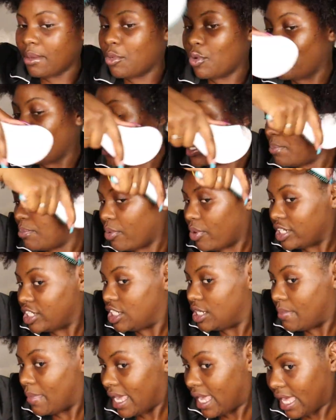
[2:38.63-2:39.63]
I'm already
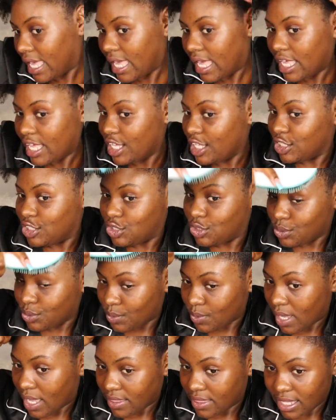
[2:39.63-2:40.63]
brushing my hair
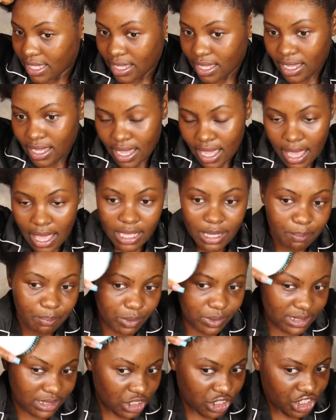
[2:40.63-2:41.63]
into the
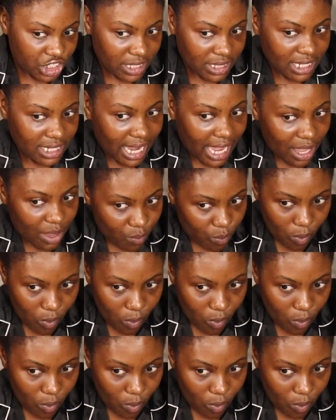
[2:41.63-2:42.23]
position that I